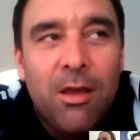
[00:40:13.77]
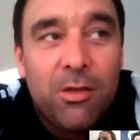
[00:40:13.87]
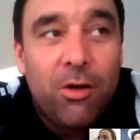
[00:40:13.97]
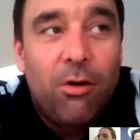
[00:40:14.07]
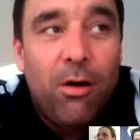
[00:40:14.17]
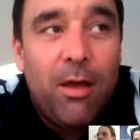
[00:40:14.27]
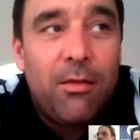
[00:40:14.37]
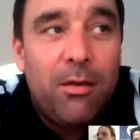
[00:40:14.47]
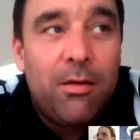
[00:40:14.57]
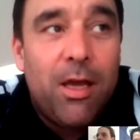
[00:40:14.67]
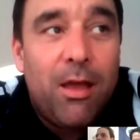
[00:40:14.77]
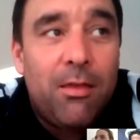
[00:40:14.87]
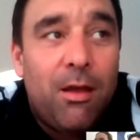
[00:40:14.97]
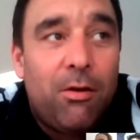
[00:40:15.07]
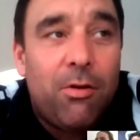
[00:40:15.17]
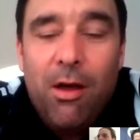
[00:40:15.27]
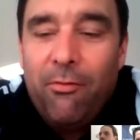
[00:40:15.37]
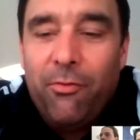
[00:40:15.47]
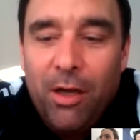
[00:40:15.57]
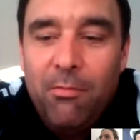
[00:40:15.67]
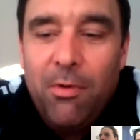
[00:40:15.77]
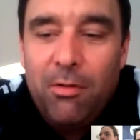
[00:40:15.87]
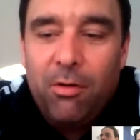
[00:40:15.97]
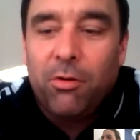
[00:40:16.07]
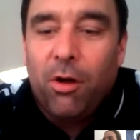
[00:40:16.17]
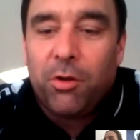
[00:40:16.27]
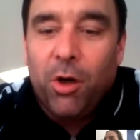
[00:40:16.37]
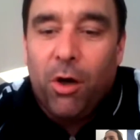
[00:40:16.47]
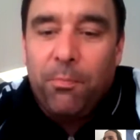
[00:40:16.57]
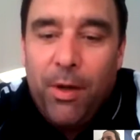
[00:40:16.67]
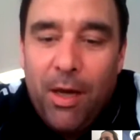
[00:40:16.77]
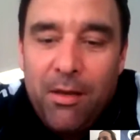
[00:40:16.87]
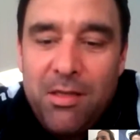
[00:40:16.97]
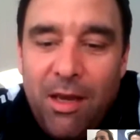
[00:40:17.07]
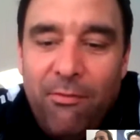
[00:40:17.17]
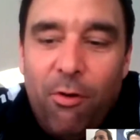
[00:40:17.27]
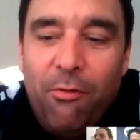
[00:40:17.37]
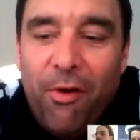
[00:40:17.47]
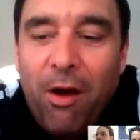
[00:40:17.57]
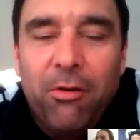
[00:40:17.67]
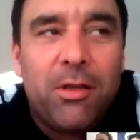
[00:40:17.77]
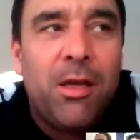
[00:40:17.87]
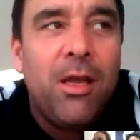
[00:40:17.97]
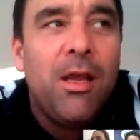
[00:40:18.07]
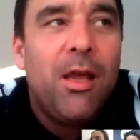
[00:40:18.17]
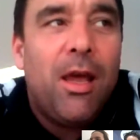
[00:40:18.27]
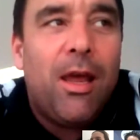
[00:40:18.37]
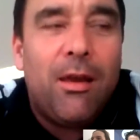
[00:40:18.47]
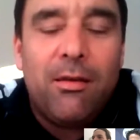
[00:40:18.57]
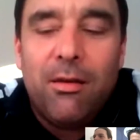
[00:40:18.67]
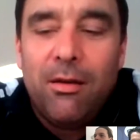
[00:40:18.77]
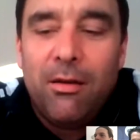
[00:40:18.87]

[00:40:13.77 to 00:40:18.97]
So, and in the end now you have Grim on top and Zeehof out, and